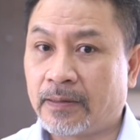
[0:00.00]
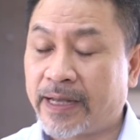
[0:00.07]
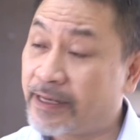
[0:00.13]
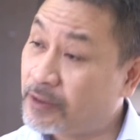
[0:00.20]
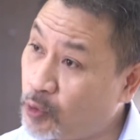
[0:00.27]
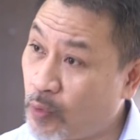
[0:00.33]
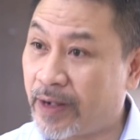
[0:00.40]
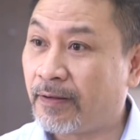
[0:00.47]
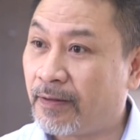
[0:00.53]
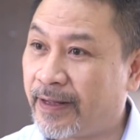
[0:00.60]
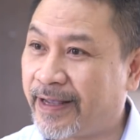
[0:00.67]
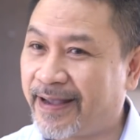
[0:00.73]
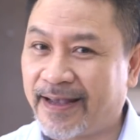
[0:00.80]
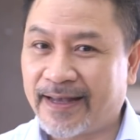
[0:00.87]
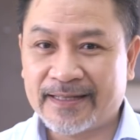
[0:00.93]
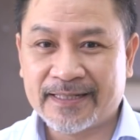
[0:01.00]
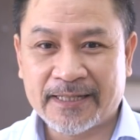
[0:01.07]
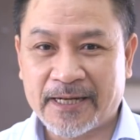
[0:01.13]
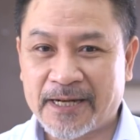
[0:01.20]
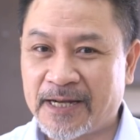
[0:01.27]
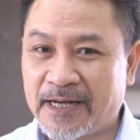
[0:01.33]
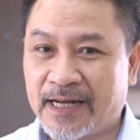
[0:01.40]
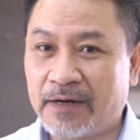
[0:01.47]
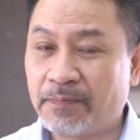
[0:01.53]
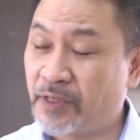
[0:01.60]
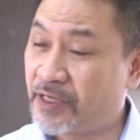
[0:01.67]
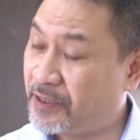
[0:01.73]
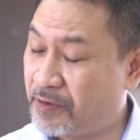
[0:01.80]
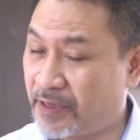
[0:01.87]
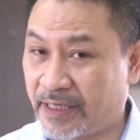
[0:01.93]
as well as
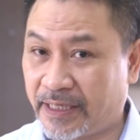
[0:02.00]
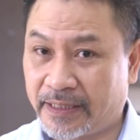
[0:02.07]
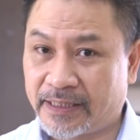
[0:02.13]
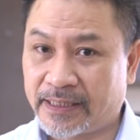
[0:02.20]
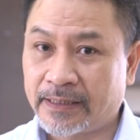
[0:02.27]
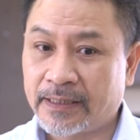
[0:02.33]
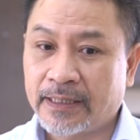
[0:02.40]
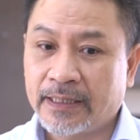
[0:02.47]
opportunities.